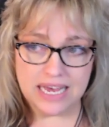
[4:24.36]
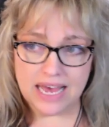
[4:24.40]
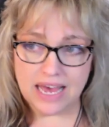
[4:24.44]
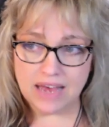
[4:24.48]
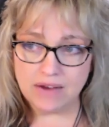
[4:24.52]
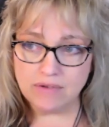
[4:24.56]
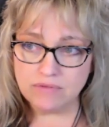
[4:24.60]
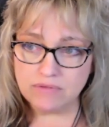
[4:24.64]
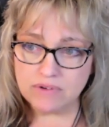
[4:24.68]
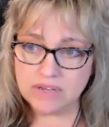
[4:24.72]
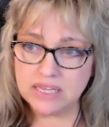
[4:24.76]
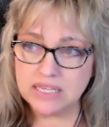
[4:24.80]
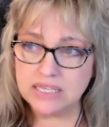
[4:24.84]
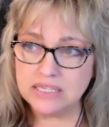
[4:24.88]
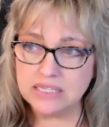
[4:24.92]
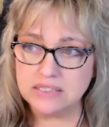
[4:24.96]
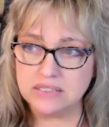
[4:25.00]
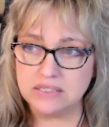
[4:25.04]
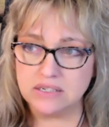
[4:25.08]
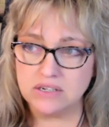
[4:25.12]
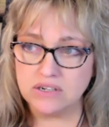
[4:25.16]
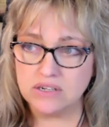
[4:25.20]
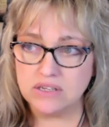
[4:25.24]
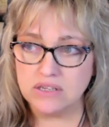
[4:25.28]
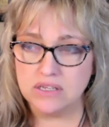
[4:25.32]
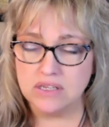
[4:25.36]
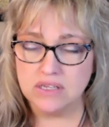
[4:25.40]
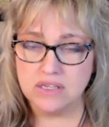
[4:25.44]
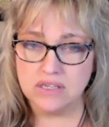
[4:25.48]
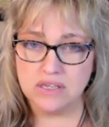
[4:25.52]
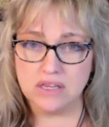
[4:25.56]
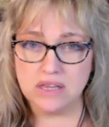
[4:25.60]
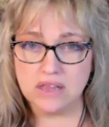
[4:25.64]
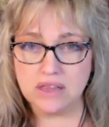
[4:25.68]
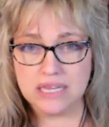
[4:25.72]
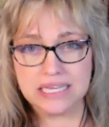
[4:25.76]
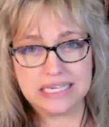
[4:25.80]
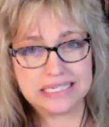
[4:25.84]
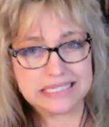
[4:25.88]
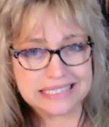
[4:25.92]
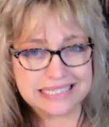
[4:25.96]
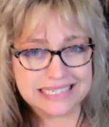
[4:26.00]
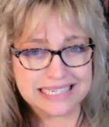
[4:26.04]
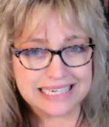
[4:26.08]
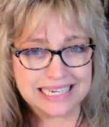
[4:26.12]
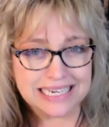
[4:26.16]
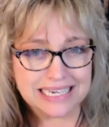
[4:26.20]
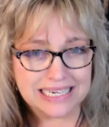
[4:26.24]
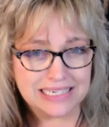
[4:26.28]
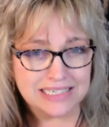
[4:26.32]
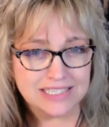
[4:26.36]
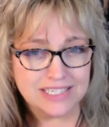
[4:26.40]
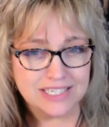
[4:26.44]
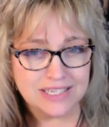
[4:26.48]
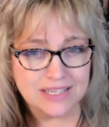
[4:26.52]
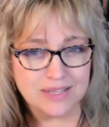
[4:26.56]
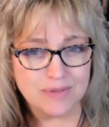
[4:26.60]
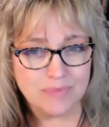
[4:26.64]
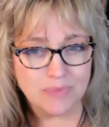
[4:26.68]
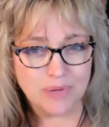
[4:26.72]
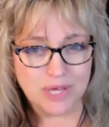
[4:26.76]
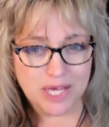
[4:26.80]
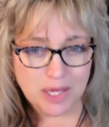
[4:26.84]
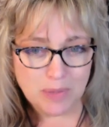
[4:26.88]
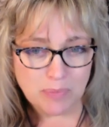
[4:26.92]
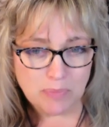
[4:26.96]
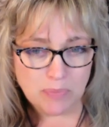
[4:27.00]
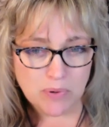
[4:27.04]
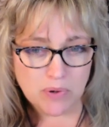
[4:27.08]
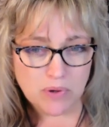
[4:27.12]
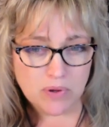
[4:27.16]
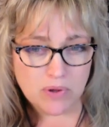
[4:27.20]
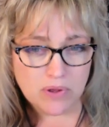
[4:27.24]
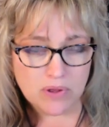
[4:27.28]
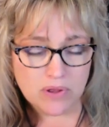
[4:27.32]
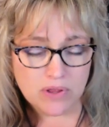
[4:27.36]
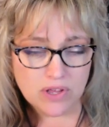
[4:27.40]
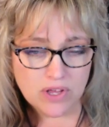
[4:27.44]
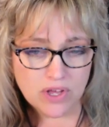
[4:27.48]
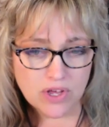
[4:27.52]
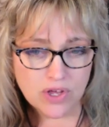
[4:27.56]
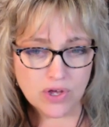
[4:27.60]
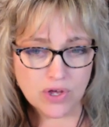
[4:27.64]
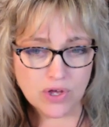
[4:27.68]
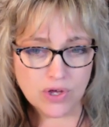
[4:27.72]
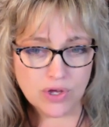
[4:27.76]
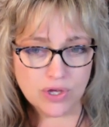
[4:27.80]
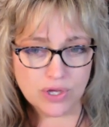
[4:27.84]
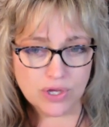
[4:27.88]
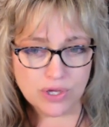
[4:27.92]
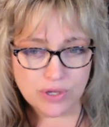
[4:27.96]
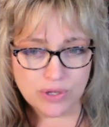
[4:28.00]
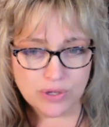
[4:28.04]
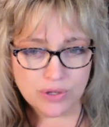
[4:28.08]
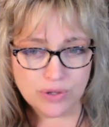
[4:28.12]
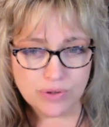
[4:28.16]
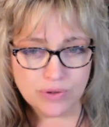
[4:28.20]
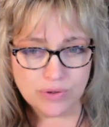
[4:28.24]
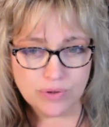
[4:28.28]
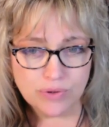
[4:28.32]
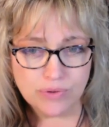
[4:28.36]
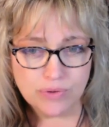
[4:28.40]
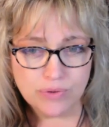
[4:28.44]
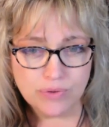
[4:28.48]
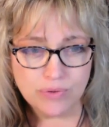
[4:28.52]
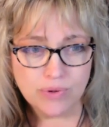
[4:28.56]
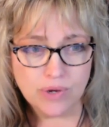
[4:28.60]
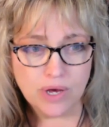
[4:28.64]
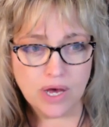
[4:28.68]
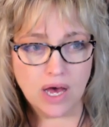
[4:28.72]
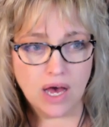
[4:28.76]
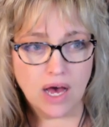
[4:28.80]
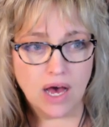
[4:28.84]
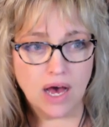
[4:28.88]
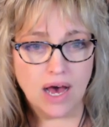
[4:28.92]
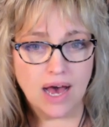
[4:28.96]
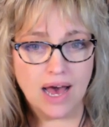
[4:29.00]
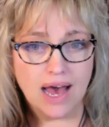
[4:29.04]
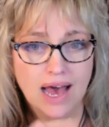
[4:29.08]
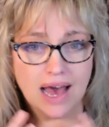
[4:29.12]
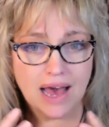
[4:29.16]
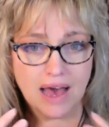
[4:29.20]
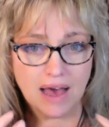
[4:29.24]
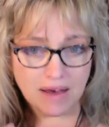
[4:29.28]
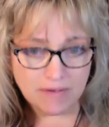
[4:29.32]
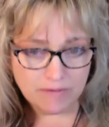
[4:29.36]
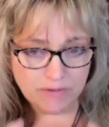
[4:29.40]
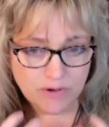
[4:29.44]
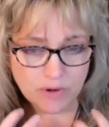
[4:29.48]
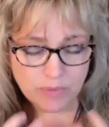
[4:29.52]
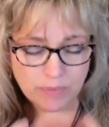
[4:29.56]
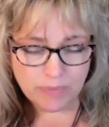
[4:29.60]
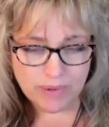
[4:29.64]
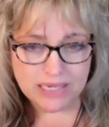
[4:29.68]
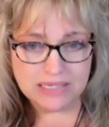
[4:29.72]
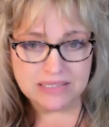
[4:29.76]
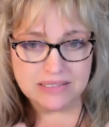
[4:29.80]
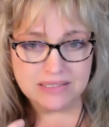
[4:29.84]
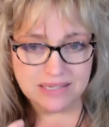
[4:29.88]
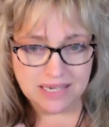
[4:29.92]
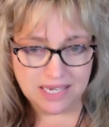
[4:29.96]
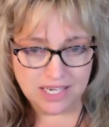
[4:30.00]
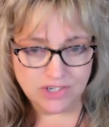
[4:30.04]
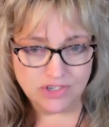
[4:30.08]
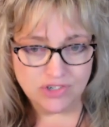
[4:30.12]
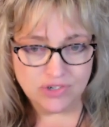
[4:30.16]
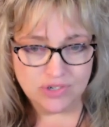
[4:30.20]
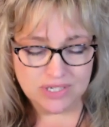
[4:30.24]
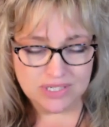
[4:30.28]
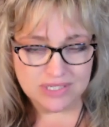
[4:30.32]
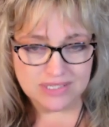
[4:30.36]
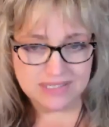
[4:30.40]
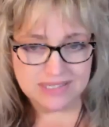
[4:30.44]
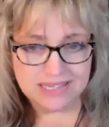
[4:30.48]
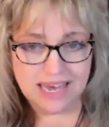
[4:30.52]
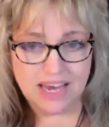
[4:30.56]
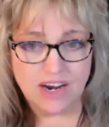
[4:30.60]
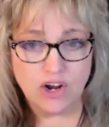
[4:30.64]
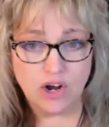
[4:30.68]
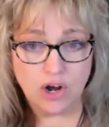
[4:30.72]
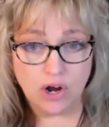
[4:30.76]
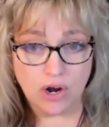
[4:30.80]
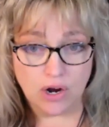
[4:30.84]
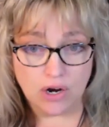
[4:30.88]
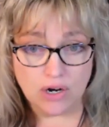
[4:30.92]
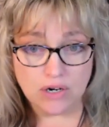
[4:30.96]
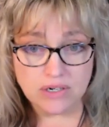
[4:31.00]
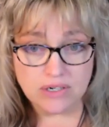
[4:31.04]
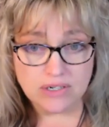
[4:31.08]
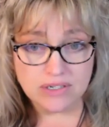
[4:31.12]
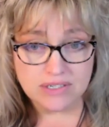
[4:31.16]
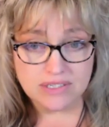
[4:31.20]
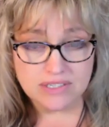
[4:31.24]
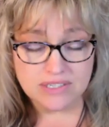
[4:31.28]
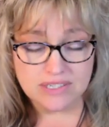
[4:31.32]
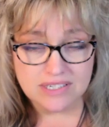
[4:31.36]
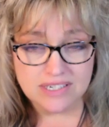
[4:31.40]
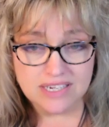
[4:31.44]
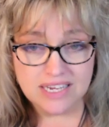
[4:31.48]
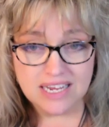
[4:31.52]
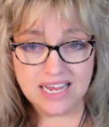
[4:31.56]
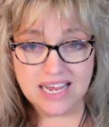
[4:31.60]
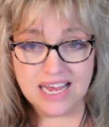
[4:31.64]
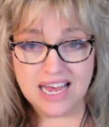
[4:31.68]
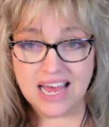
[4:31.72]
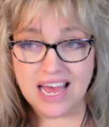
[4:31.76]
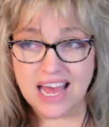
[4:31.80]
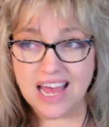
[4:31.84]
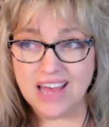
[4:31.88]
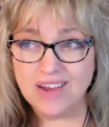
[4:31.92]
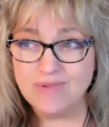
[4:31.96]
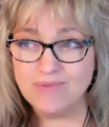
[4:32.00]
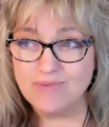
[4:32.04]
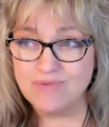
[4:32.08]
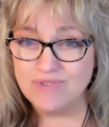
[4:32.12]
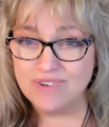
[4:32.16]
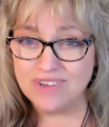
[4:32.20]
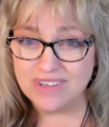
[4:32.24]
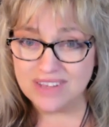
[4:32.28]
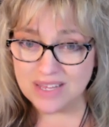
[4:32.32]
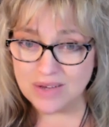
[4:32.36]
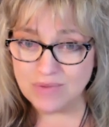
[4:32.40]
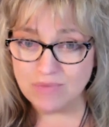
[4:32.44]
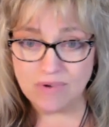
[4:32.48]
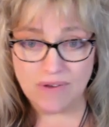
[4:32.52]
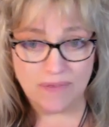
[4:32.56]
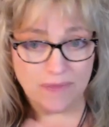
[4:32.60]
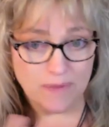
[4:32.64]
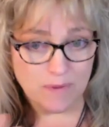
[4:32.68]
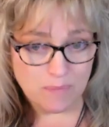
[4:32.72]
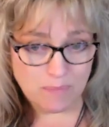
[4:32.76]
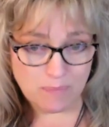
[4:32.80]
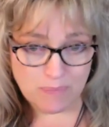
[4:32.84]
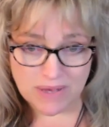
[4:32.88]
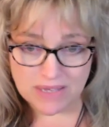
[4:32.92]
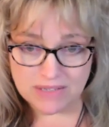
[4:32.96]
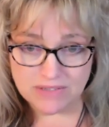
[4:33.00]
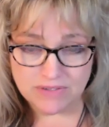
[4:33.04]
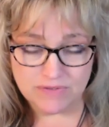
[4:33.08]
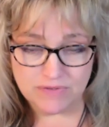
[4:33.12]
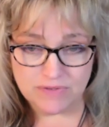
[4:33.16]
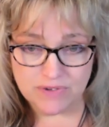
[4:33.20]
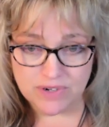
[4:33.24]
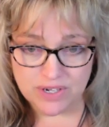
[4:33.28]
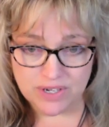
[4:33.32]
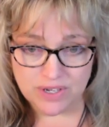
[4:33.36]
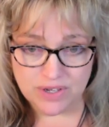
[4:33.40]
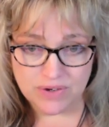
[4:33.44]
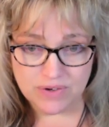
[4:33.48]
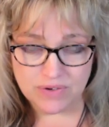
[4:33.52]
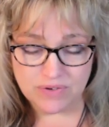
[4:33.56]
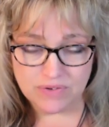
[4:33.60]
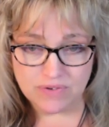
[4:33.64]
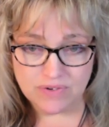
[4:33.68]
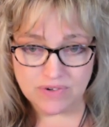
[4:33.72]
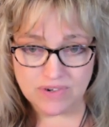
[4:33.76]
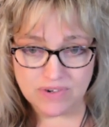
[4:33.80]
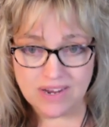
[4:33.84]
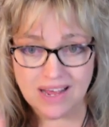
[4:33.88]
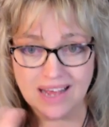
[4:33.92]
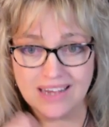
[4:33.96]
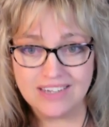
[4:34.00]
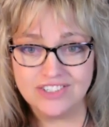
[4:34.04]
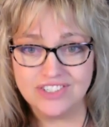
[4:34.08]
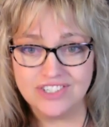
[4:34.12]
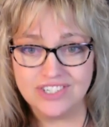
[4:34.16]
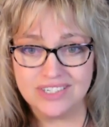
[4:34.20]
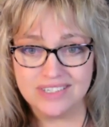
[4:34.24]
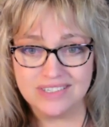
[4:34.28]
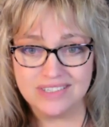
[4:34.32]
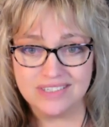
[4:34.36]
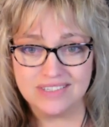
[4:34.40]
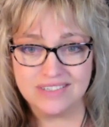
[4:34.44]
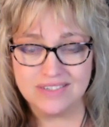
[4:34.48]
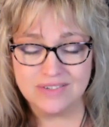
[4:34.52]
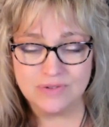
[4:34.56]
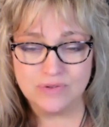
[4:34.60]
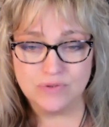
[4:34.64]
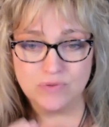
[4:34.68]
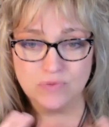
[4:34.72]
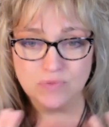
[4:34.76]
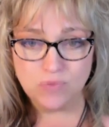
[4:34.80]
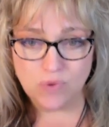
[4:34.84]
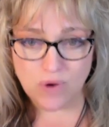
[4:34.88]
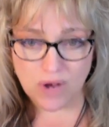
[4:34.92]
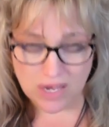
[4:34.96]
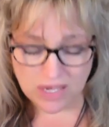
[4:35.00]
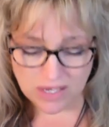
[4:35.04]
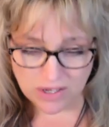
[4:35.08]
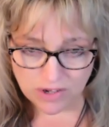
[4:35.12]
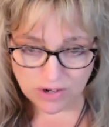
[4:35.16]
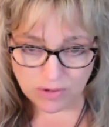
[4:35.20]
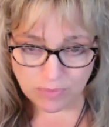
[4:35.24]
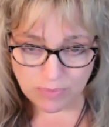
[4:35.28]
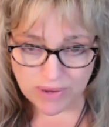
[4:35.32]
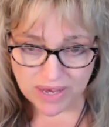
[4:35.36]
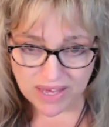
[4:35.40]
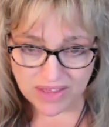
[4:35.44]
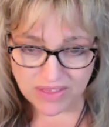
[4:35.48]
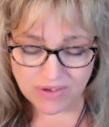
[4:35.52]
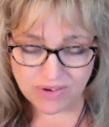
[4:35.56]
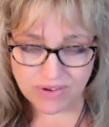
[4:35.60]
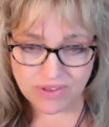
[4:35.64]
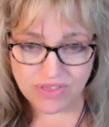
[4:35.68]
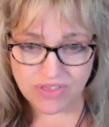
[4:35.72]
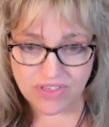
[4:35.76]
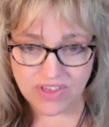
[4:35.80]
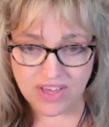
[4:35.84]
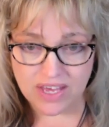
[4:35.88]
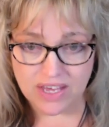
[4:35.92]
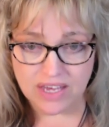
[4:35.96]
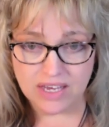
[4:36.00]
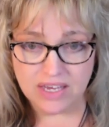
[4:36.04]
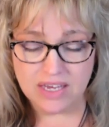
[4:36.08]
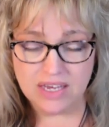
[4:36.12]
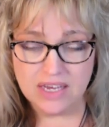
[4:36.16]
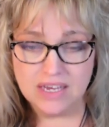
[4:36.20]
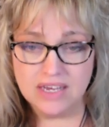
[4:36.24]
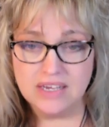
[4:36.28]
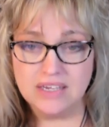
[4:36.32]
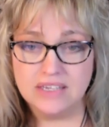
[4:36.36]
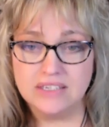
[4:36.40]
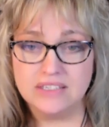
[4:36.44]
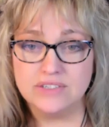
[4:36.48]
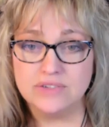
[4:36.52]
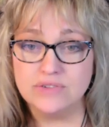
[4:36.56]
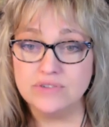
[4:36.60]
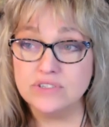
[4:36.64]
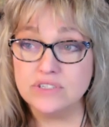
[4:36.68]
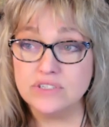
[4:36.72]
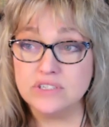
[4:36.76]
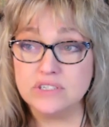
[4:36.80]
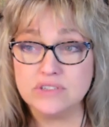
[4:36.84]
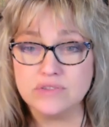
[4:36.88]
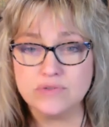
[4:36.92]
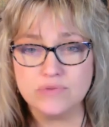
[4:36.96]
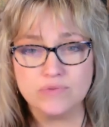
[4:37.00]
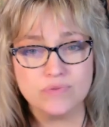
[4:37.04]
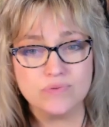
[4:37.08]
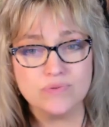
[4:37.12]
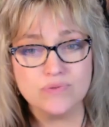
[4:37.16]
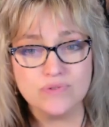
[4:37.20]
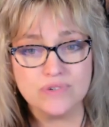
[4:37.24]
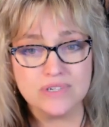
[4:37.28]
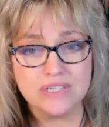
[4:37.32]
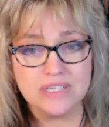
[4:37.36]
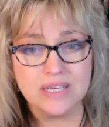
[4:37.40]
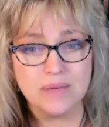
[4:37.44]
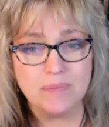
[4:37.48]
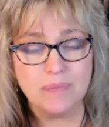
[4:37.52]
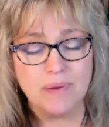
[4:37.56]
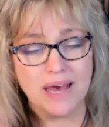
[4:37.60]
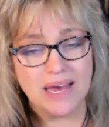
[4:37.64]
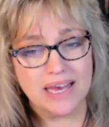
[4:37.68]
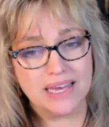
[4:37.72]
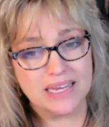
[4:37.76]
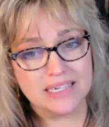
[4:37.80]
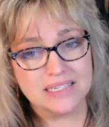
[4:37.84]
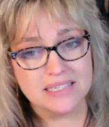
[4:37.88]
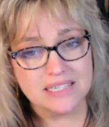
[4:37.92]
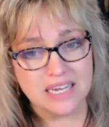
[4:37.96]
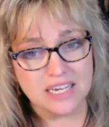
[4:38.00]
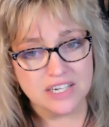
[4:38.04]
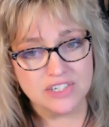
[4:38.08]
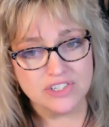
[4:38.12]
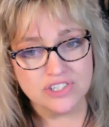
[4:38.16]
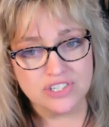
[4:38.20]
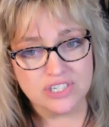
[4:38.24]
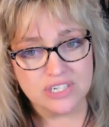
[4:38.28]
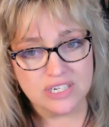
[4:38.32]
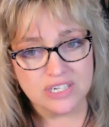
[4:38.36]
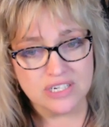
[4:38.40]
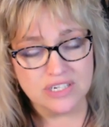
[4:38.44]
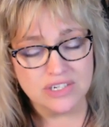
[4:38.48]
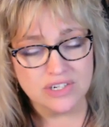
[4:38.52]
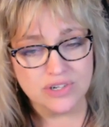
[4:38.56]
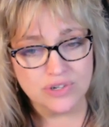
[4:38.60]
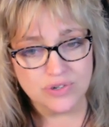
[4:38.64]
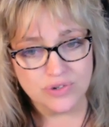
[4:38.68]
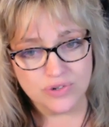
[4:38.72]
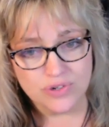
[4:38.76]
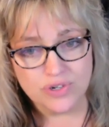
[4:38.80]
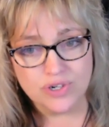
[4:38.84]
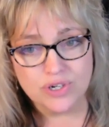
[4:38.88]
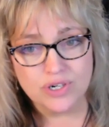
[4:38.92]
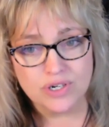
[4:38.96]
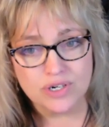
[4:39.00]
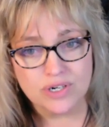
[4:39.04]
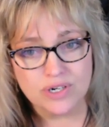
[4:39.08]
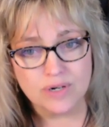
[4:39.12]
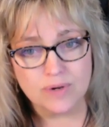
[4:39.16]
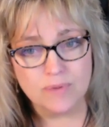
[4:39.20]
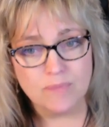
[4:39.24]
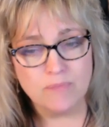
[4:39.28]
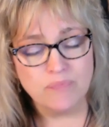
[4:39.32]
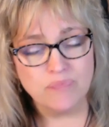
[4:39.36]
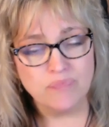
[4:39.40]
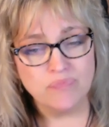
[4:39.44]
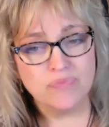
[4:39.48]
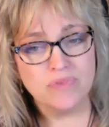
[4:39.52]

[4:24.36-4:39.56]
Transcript: And really start listening to the people who have your best interests at heart and really want the best for you, not just want you to buy their thing. So just really pay attention to who you're